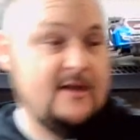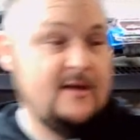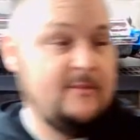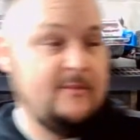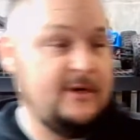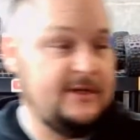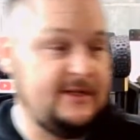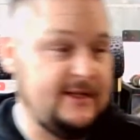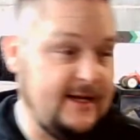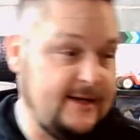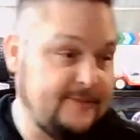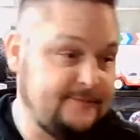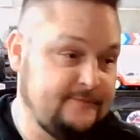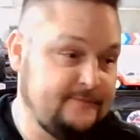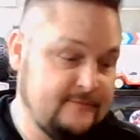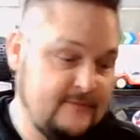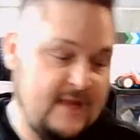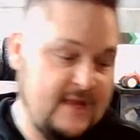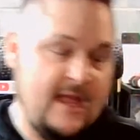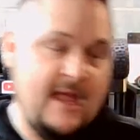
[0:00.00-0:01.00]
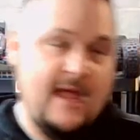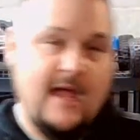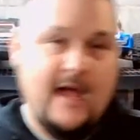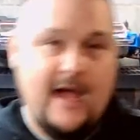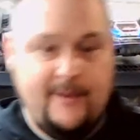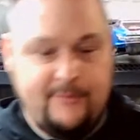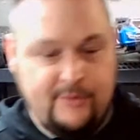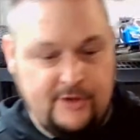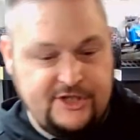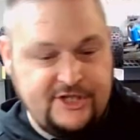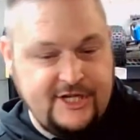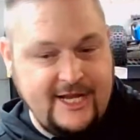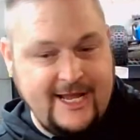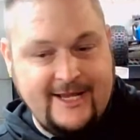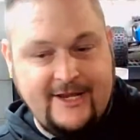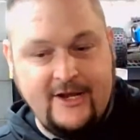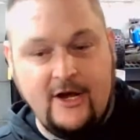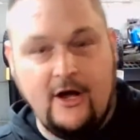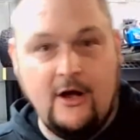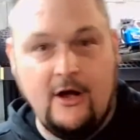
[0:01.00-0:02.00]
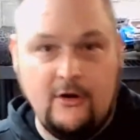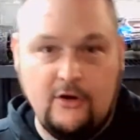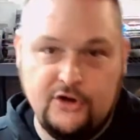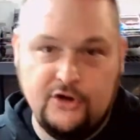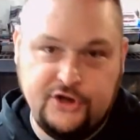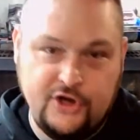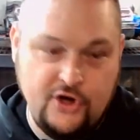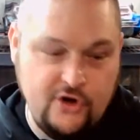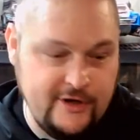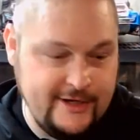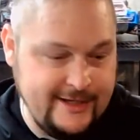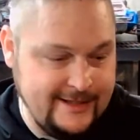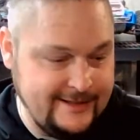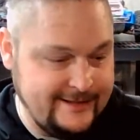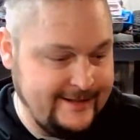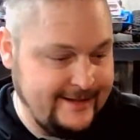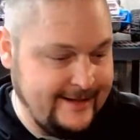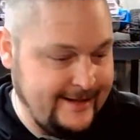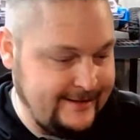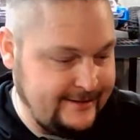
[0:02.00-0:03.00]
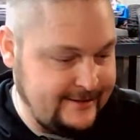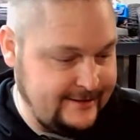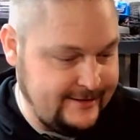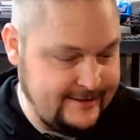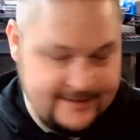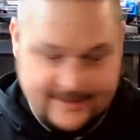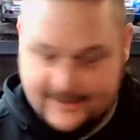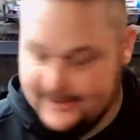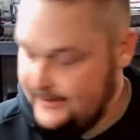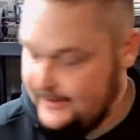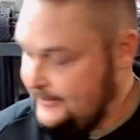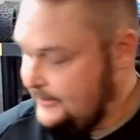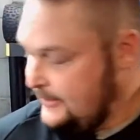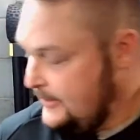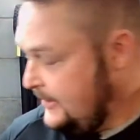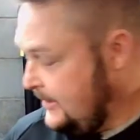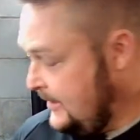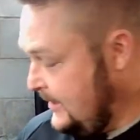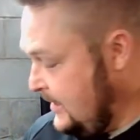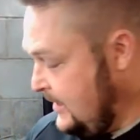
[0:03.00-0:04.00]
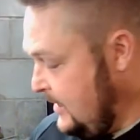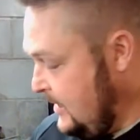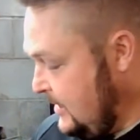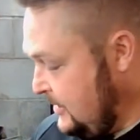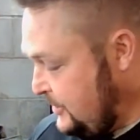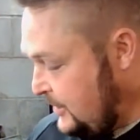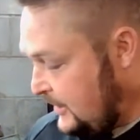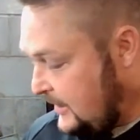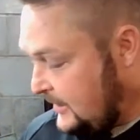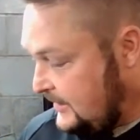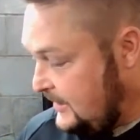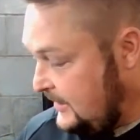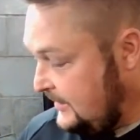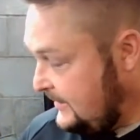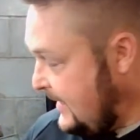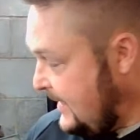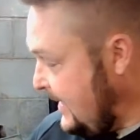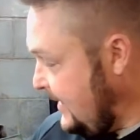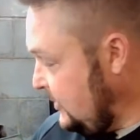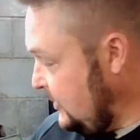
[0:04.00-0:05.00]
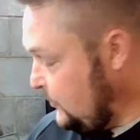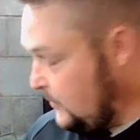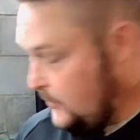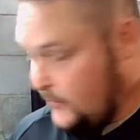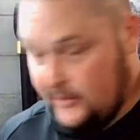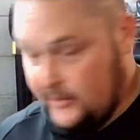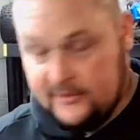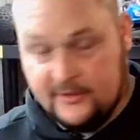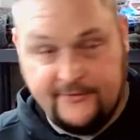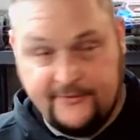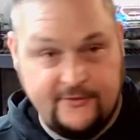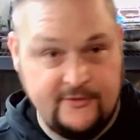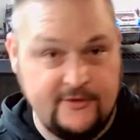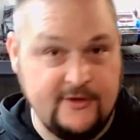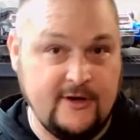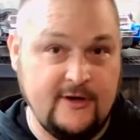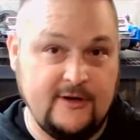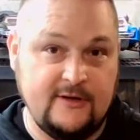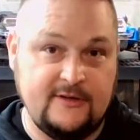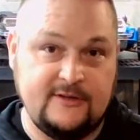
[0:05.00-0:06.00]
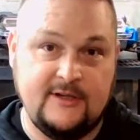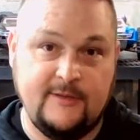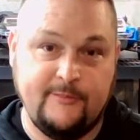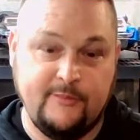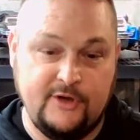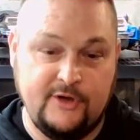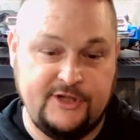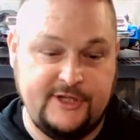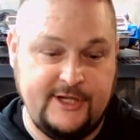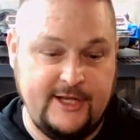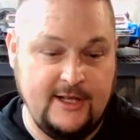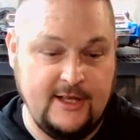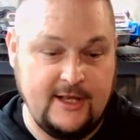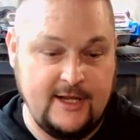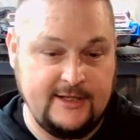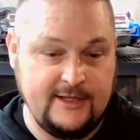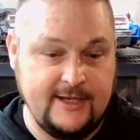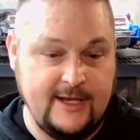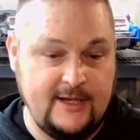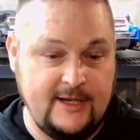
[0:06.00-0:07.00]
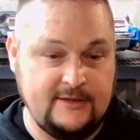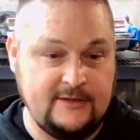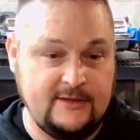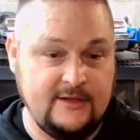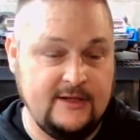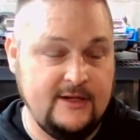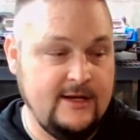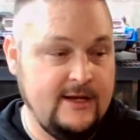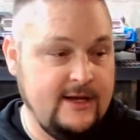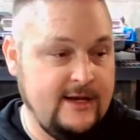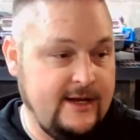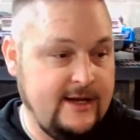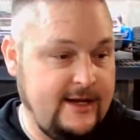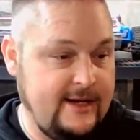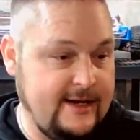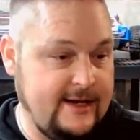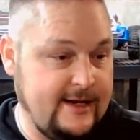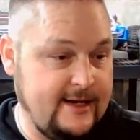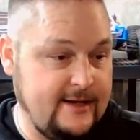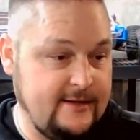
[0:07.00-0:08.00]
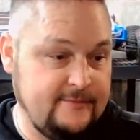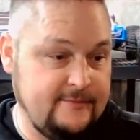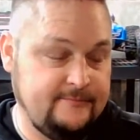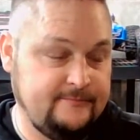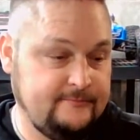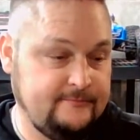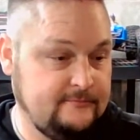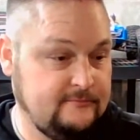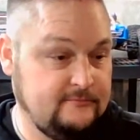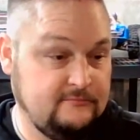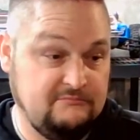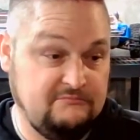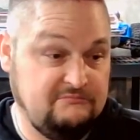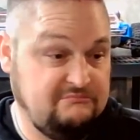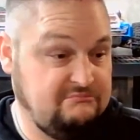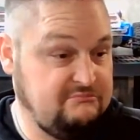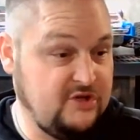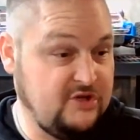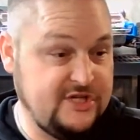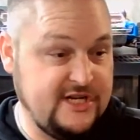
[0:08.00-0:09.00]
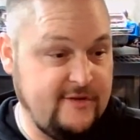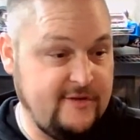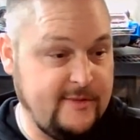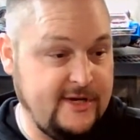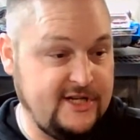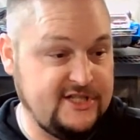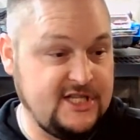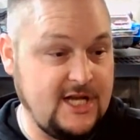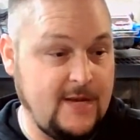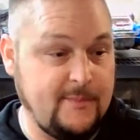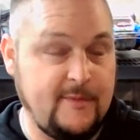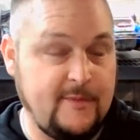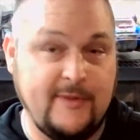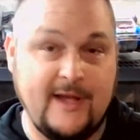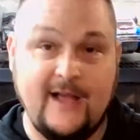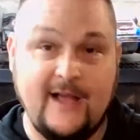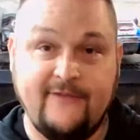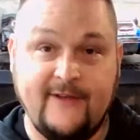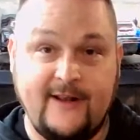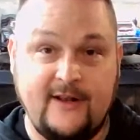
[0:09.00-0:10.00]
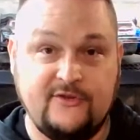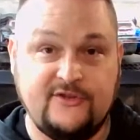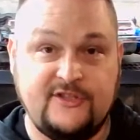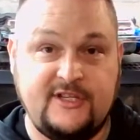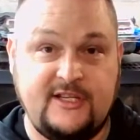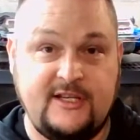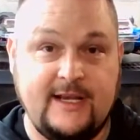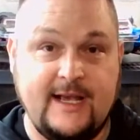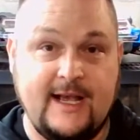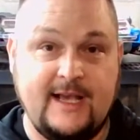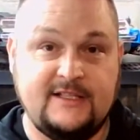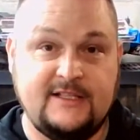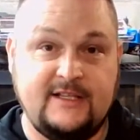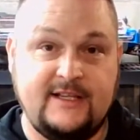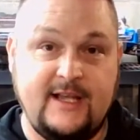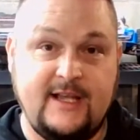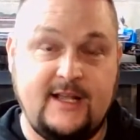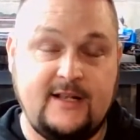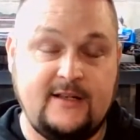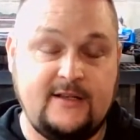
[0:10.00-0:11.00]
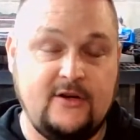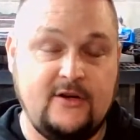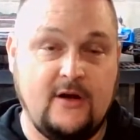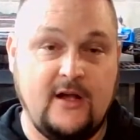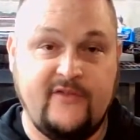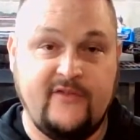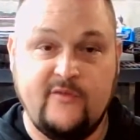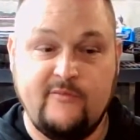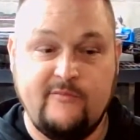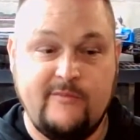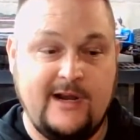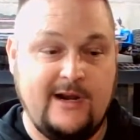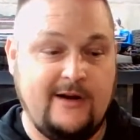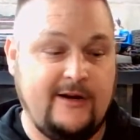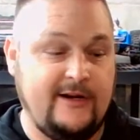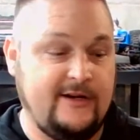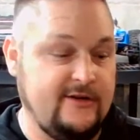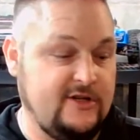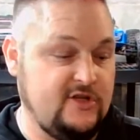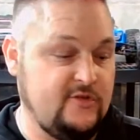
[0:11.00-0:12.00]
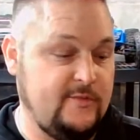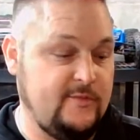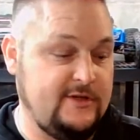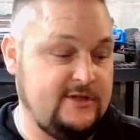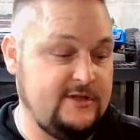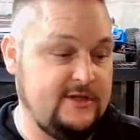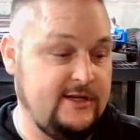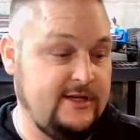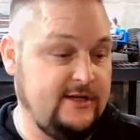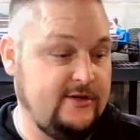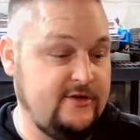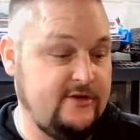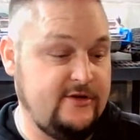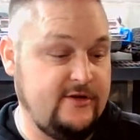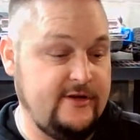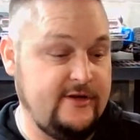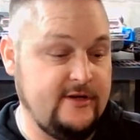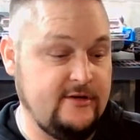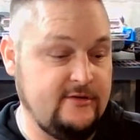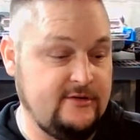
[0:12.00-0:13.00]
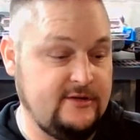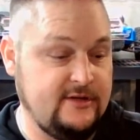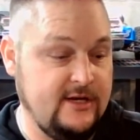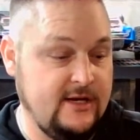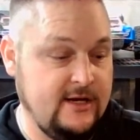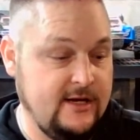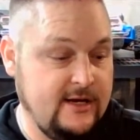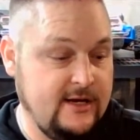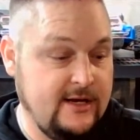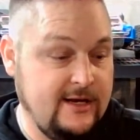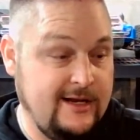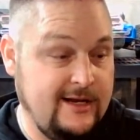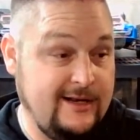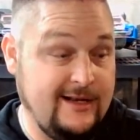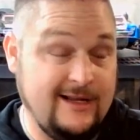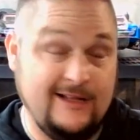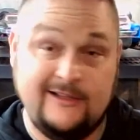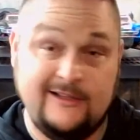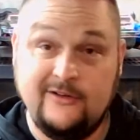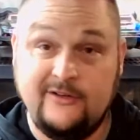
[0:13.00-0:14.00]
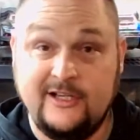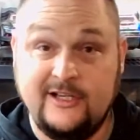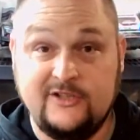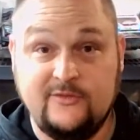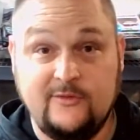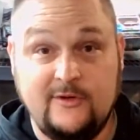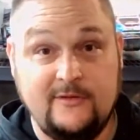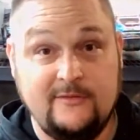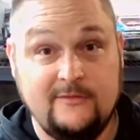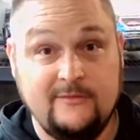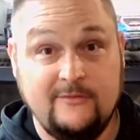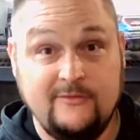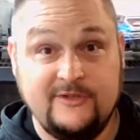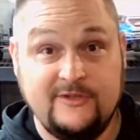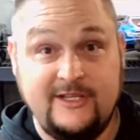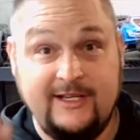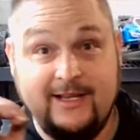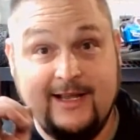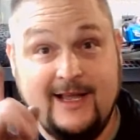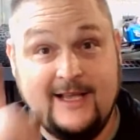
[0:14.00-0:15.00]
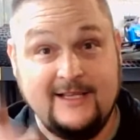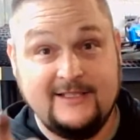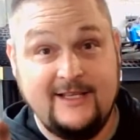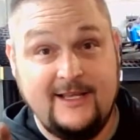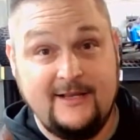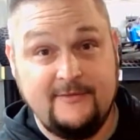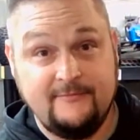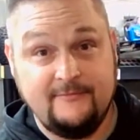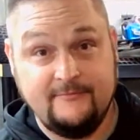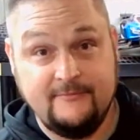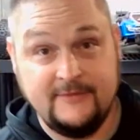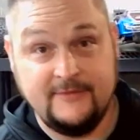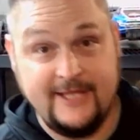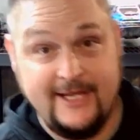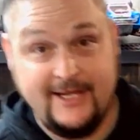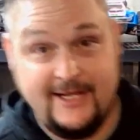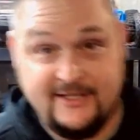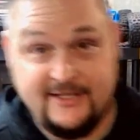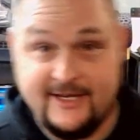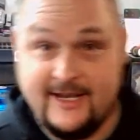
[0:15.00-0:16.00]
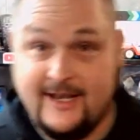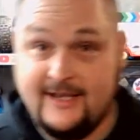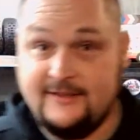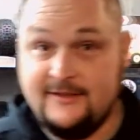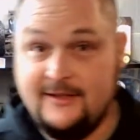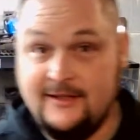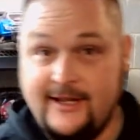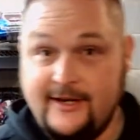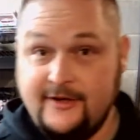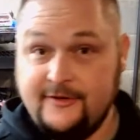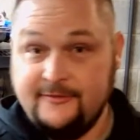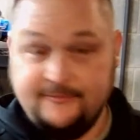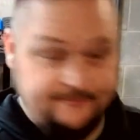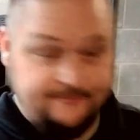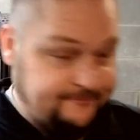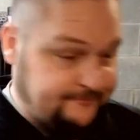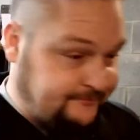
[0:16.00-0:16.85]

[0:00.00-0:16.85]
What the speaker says: But I appreciate y'all tuning in tonight and checking things out as we worked on a few cars. I appreciate it a lot, guys. And appreciate everybody stopping by. If I don't see you guys again, y'all have a Merry Christmas and a good New Year's. And until next one, we'll see you guys then. Take it easy, guys. Later.